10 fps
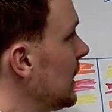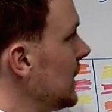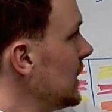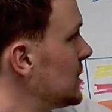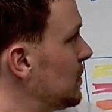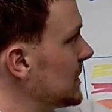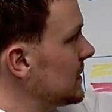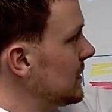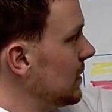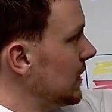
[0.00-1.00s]
Each
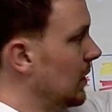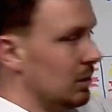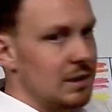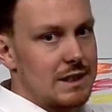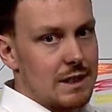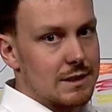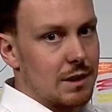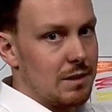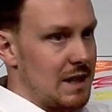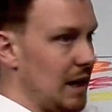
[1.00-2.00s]
business unit can only see its
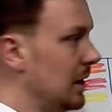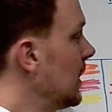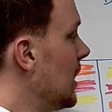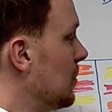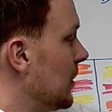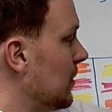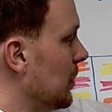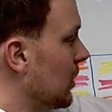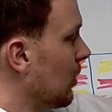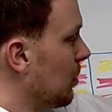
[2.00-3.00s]
own data, but from
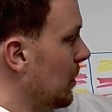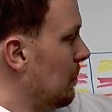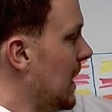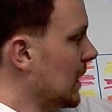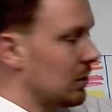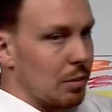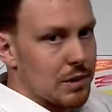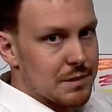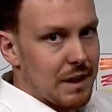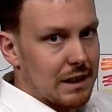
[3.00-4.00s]
a corporate macro
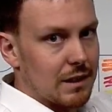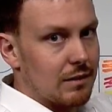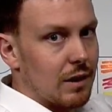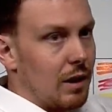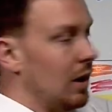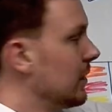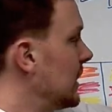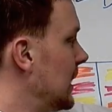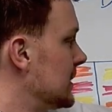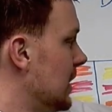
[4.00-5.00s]
perspective, all the
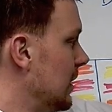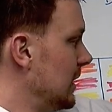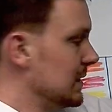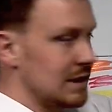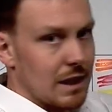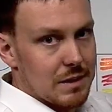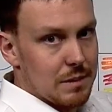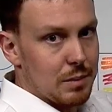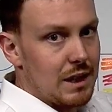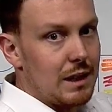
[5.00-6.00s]
data is already in the same
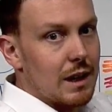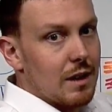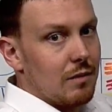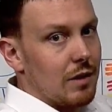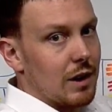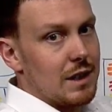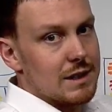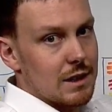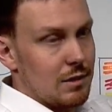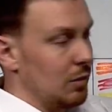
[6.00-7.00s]
DB. Very
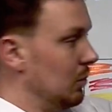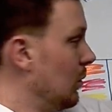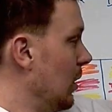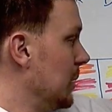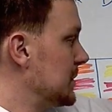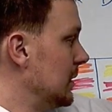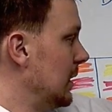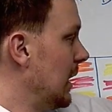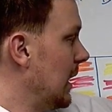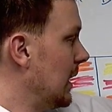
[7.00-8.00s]
easy to do roll-ups and
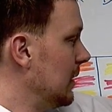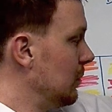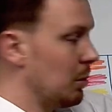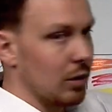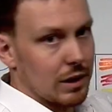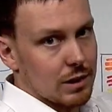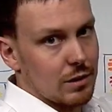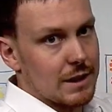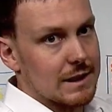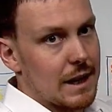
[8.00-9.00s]
uh, reporting
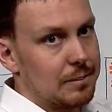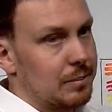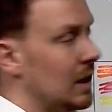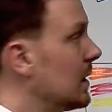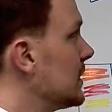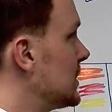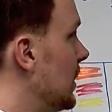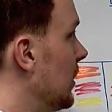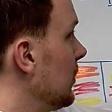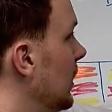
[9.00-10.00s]
across that.
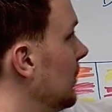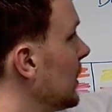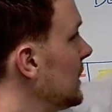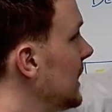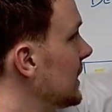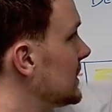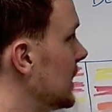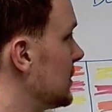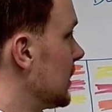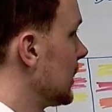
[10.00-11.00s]
So a very
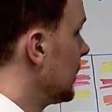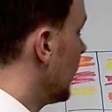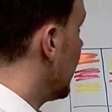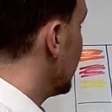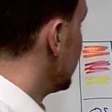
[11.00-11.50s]
data-centric, uh,